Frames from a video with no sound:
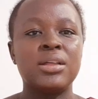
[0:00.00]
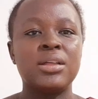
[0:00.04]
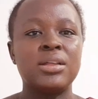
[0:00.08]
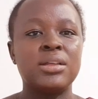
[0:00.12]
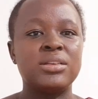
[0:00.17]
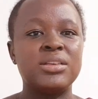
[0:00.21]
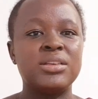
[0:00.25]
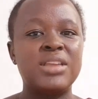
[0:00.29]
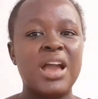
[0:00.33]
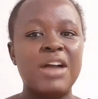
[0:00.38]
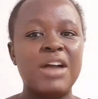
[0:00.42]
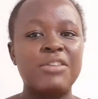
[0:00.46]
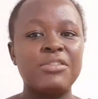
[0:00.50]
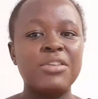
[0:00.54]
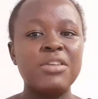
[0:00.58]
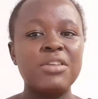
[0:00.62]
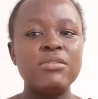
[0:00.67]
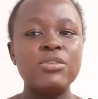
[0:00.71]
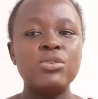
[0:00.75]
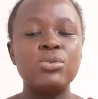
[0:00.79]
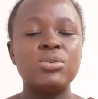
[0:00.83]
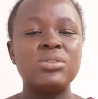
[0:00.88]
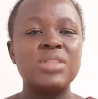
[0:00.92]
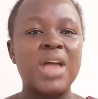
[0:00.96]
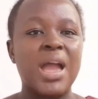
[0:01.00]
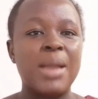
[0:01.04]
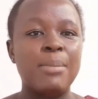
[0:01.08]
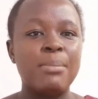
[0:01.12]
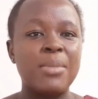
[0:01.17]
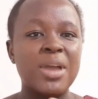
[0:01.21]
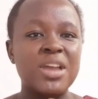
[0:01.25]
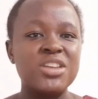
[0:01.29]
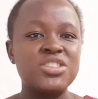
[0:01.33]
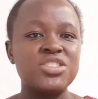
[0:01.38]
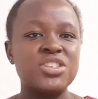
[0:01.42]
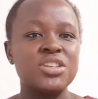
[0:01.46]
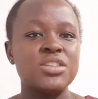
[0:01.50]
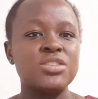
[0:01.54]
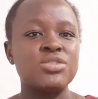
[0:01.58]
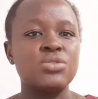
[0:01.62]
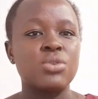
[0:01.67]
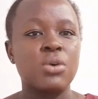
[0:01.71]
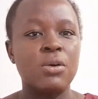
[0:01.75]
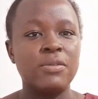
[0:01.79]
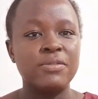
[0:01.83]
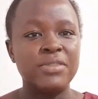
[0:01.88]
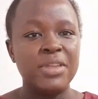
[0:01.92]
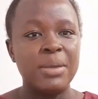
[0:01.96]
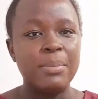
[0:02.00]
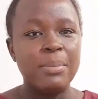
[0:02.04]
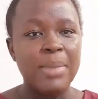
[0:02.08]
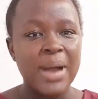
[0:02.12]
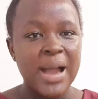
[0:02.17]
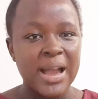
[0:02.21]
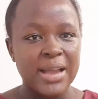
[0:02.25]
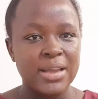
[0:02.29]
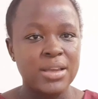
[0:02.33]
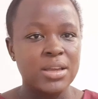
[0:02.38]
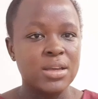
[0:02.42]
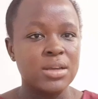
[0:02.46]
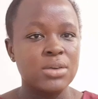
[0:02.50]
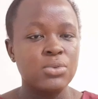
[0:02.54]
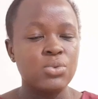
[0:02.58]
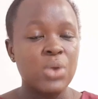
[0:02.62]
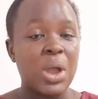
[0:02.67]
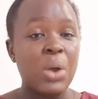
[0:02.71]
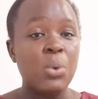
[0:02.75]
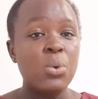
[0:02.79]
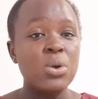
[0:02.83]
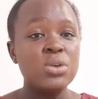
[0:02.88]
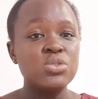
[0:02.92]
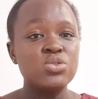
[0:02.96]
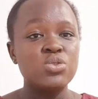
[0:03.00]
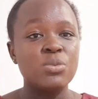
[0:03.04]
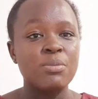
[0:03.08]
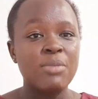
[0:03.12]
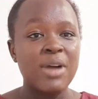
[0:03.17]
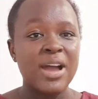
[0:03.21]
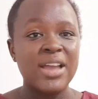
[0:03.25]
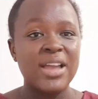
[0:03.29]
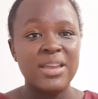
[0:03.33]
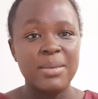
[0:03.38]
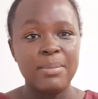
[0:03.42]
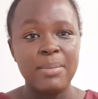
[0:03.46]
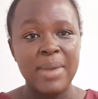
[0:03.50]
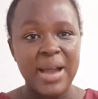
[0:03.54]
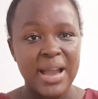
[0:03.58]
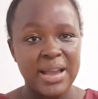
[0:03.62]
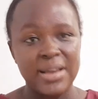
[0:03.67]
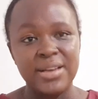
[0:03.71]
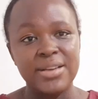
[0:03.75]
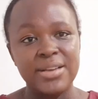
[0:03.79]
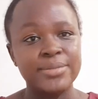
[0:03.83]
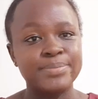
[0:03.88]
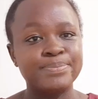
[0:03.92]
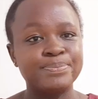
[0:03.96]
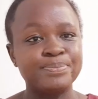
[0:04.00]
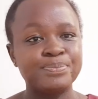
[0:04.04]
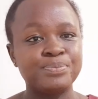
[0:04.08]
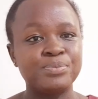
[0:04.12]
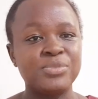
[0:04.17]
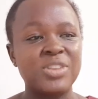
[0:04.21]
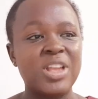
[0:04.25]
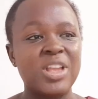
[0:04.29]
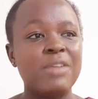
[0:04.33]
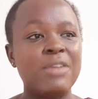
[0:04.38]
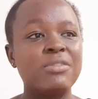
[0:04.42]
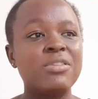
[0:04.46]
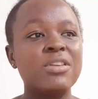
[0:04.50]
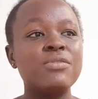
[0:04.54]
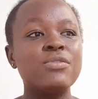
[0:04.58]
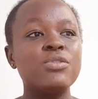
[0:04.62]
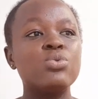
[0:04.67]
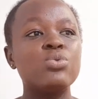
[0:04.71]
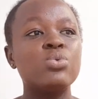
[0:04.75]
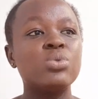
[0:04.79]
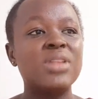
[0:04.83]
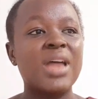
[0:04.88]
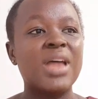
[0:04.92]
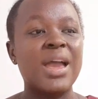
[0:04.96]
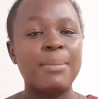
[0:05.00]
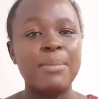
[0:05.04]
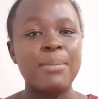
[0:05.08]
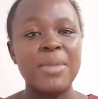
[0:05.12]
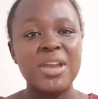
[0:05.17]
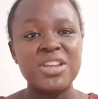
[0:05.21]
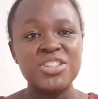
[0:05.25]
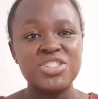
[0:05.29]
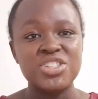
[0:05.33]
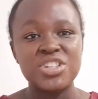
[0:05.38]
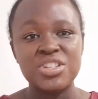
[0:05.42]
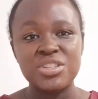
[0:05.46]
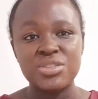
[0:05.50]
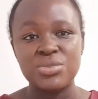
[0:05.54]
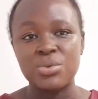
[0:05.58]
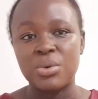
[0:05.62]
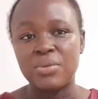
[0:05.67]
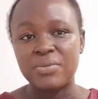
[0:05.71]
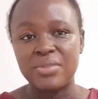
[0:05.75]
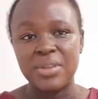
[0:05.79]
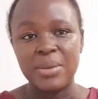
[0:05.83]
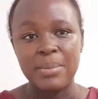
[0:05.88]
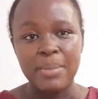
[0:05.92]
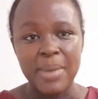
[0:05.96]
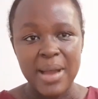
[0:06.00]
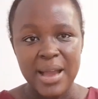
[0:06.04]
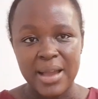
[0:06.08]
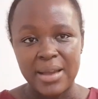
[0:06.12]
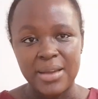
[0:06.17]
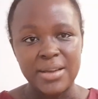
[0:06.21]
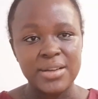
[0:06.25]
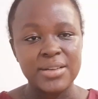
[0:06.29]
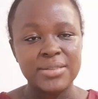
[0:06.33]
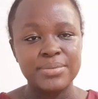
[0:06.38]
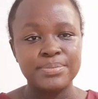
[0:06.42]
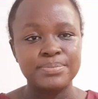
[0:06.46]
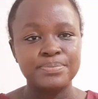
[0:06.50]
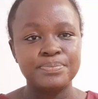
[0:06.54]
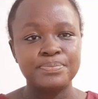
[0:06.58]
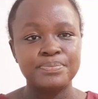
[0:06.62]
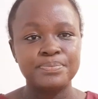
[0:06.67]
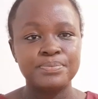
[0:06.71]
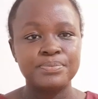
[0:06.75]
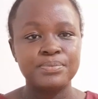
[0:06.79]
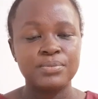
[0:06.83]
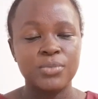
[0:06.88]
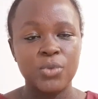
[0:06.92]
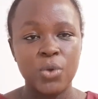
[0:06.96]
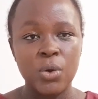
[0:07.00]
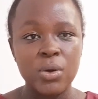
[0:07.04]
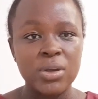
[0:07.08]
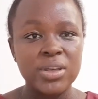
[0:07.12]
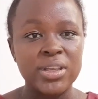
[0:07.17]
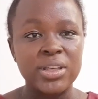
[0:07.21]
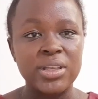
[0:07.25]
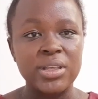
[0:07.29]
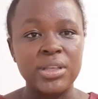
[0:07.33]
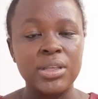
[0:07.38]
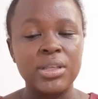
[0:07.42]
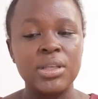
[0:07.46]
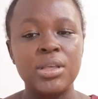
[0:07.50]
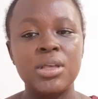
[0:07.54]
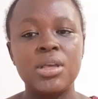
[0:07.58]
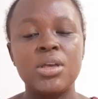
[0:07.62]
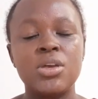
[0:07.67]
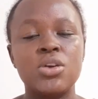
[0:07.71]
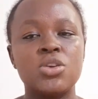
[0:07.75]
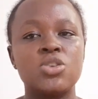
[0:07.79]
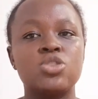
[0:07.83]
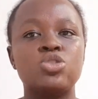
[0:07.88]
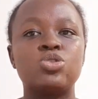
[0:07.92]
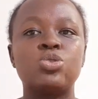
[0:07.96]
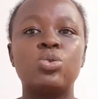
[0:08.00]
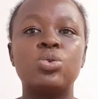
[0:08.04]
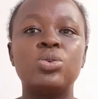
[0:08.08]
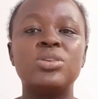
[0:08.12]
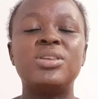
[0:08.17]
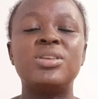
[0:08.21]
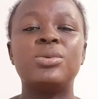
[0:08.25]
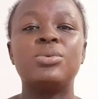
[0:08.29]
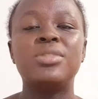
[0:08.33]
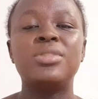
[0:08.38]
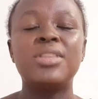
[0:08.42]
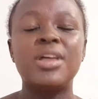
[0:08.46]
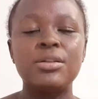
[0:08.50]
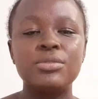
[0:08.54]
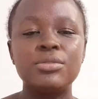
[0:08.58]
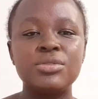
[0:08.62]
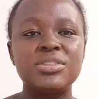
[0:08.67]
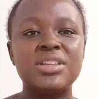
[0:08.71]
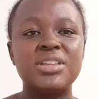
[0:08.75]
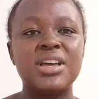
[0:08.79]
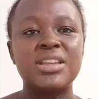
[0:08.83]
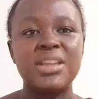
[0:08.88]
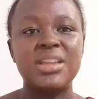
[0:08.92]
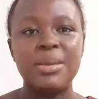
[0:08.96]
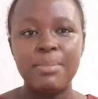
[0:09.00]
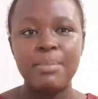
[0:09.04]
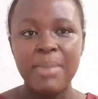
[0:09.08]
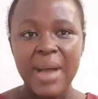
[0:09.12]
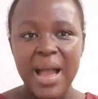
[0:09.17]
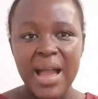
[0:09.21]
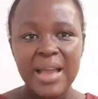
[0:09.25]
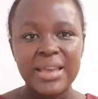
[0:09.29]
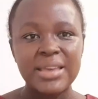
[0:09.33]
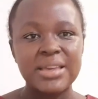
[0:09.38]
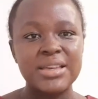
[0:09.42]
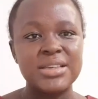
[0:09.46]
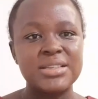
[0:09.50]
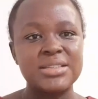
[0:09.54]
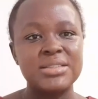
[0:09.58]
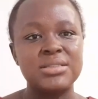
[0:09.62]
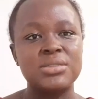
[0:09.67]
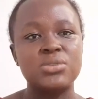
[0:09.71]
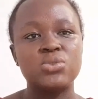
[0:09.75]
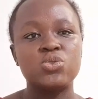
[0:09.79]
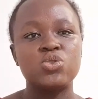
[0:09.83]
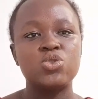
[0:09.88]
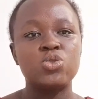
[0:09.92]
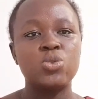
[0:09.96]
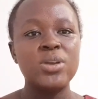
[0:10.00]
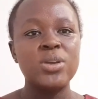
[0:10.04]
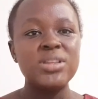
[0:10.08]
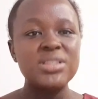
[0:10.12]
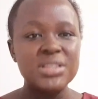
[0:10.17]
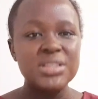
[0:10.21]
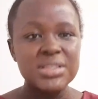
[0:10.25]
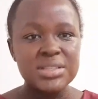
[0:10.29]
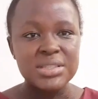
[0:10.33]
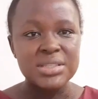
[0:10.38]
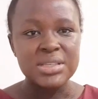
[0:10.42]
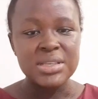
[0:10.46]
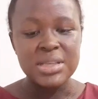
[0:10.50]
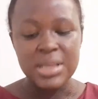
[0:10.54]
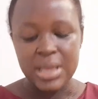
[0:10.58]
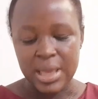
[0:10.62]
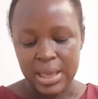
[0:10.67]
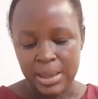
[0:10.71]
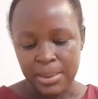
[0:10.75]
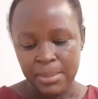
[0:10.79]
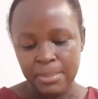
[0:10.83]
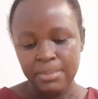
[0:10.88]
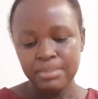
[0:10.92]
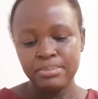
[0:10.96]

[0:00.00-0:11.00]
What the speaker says: they have given you dimensions of the bag. You are going to buy a bag. They have given you dimensions of the bag, okay. So they'll tell you that the bag is 20 cm,